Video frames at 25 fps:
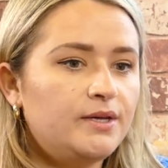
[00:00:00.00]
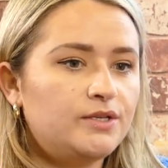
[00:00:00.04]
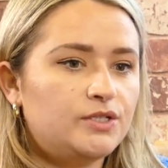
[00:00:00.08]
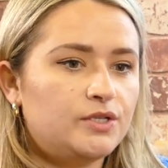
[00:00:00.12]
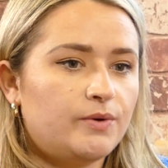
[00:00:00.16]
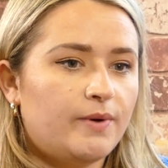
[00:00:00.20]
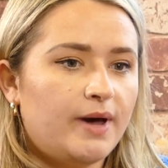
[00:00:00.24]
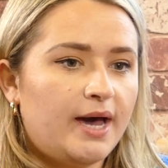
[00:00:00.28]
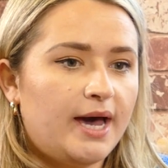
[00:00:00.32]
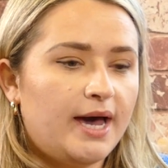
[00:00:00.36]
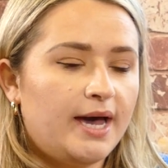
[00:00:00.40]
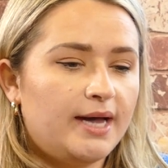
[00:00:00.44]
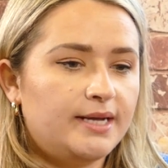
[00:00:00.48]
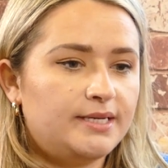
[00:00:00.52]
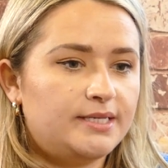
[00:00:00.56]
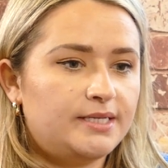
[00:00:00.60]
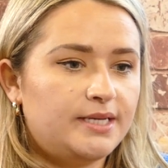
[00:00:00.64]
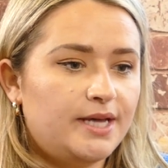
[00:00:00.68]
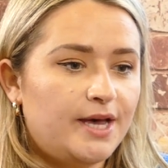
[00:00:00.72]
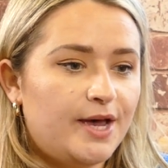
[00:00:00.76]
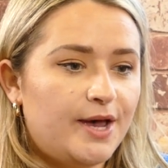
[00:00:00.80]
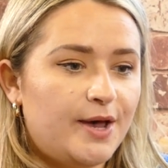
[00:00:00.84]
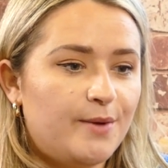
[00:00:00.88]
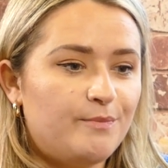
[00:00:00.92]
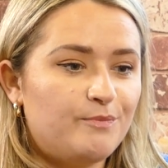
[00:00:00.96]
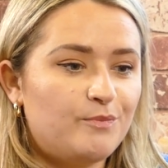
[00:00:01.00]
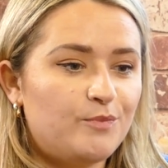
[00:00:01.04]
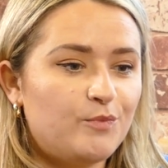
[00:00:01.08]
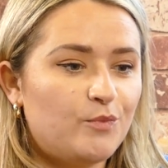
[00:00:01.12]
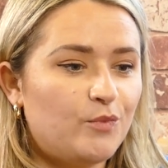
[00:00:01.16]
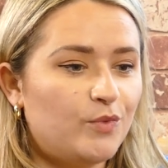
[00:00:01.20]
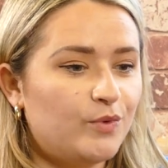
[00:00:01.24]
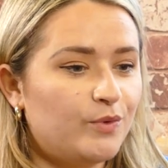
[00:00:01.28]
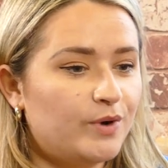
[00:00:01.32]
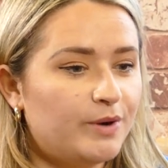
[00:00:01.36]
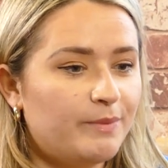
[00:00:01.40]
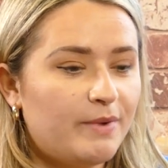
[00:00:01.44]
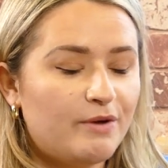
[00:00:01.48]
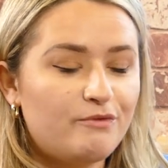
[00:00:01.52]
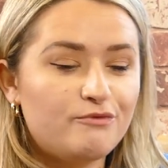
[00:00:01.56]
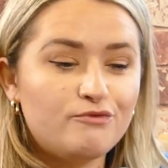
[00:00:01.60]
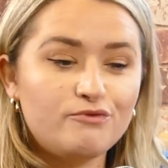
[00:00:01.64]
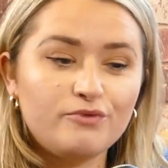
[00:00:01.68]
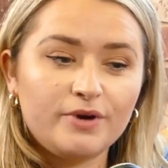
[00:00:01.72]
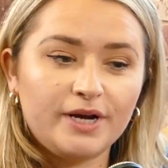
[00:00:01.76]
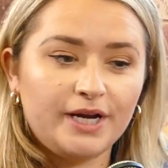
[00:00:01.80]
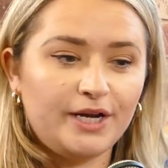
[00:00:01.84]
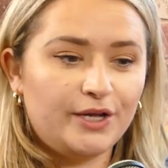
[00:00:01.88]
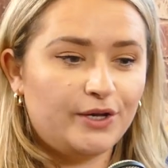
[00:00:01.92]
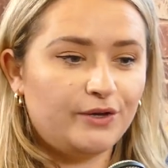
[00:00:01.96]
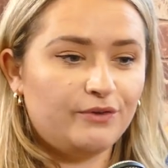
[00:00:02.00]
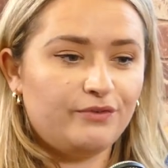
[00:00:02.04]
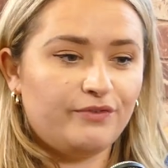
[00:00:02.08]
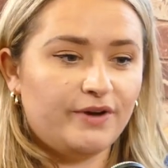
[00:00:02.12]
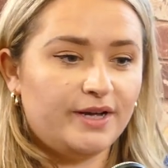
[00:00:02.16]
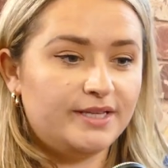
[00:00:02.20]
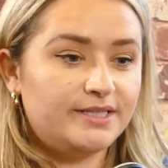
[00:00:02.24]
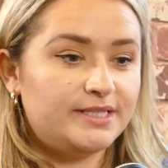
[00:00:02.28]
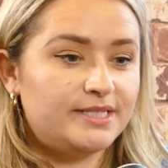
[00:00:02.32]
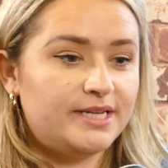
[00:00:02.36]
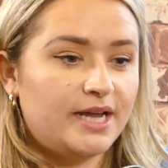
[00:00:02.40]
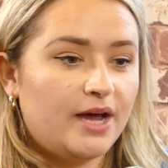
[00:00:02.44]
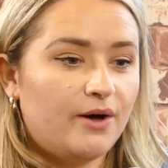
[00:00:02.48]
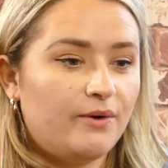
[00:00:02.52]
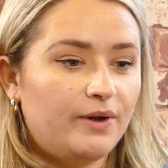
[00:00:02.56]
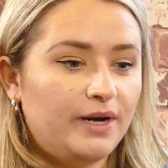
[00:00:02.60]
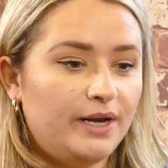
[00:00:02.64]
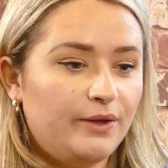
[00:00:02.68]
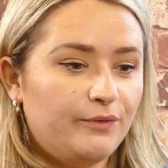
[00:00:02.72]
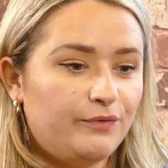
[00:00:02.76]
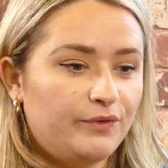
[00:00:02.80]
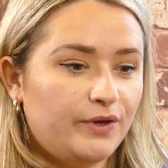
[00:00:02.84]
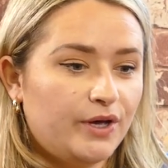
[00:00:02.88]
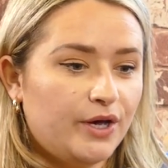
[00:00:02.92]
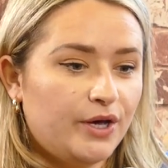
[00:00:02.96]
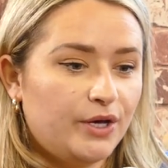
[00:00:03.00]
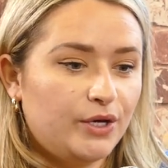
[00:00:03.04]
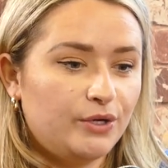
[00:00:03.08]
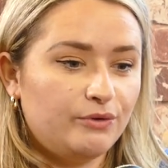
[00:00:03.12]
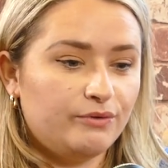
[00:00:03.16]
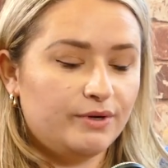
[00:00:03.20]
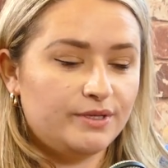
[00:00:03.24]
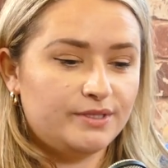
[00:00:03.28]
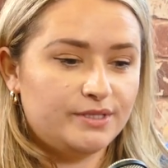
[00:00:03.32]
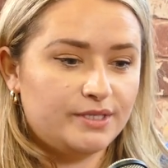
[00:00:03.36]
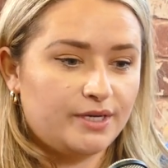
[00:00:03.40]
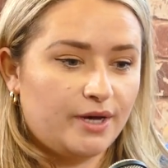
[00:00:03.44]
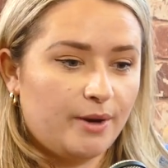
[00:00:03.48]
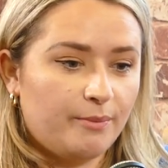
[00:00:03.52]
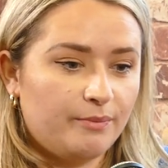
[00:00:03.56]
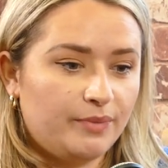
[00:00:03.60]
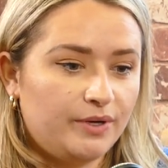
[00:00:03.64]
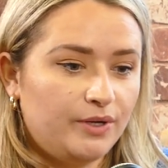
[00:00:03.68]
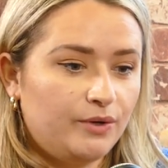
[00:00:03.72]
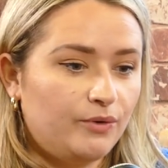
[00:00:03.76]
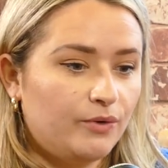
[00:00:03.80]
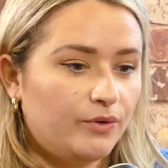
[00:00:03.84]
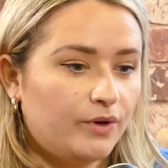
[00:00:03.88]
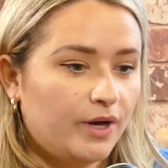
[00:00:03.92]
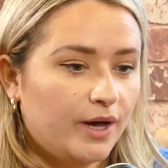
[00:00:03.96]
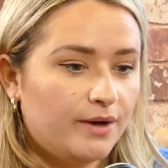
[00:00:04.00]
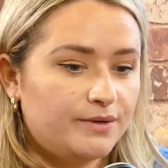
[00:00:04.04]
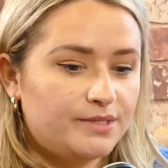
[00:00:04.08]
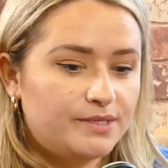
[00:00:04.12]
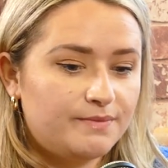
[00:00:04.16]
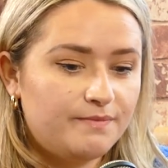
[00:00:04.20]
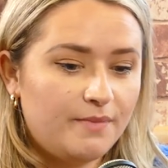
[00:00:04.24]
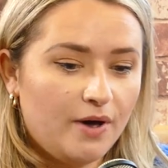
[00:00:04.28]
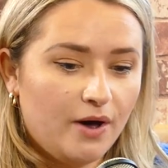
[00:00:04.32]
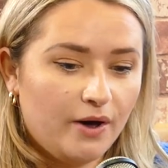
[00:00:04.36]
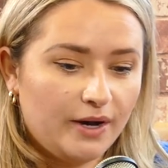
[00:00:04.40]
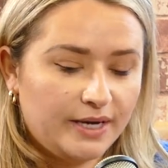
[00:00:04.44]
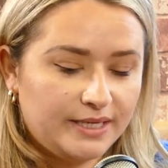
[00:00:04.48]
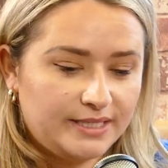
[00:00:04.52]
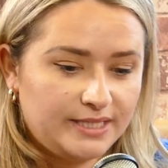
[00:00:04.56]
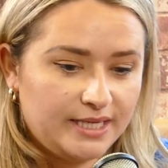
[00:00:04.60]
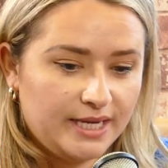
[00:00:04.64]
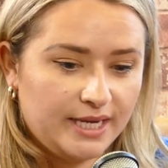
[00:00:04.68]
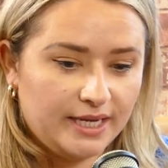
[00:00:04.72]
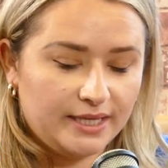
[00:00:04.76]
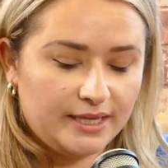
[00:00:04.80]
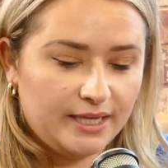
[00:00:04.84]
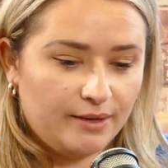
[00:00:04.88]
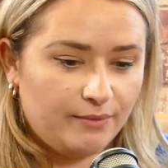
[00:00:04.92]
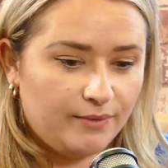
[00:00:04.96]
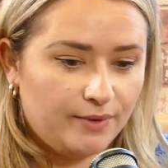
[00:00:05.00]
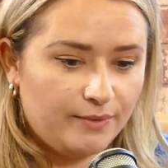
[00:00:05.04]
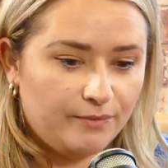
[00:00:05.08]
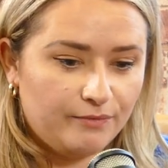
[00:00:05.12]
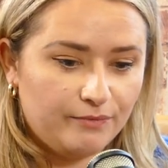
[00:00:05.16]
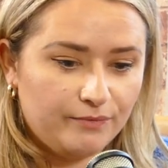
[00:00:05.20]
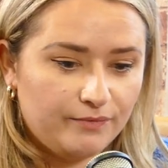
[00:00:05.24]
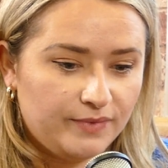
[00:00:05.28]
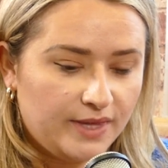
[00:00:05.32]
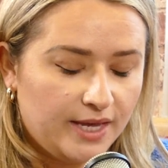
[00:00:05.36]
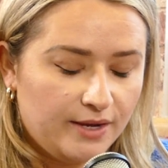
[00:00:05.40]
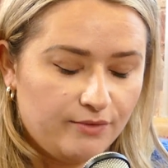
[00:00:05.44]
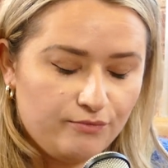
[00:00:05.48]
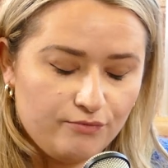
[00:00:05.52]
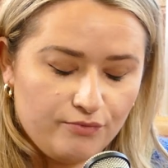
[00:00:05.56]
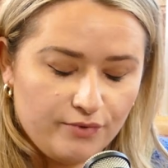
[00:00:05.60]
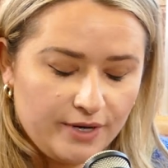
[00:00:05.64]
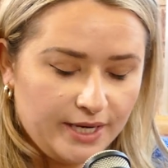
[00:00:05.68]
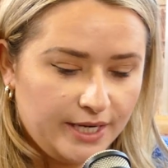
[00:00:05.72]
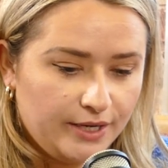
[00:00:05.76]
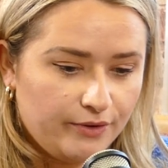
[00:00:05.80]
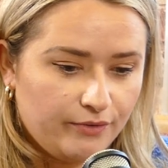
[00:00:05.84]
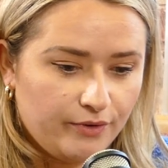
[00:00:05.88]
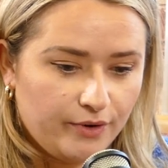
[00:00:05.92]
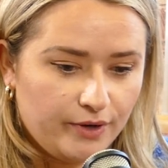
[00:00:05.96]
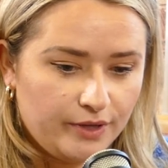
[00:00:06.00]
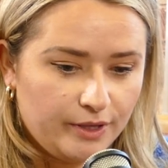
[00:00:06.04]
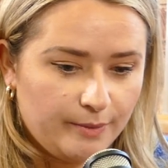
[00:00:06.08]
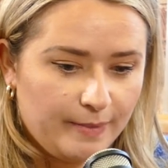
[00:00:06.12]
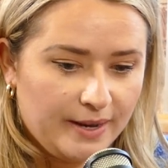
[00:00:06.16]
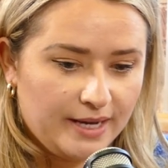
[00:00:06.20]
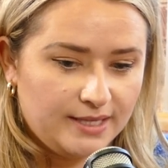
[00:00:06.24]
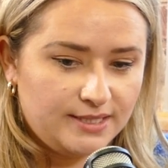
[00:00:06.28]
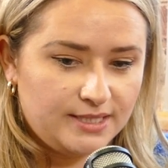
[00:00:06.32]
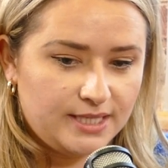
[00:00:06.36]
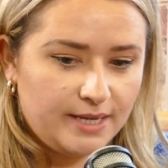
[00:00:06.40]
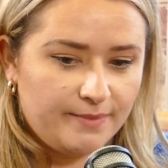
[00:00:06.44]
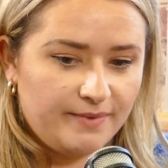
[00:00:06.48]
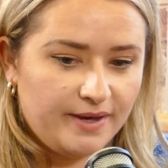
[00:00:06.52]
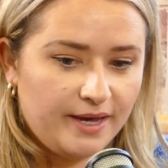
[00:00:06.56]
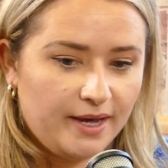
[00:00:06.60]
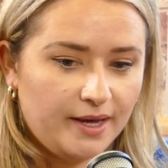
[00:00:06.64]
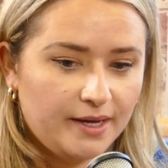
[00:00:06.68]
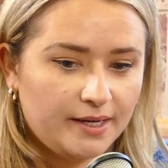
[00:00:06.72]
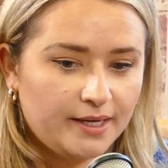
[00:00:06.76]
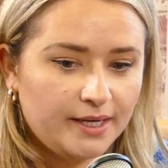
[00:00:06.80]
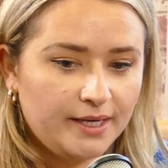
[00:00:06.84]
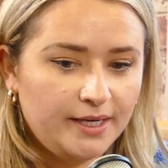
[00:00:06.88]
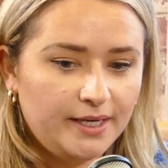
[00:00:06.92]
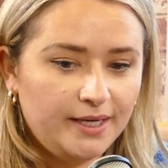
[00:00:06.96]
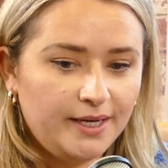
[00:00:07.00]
So I had one of my really good friends now, Olivia, who runs a company called Girls in Marketing, and they really grew in the pandemic.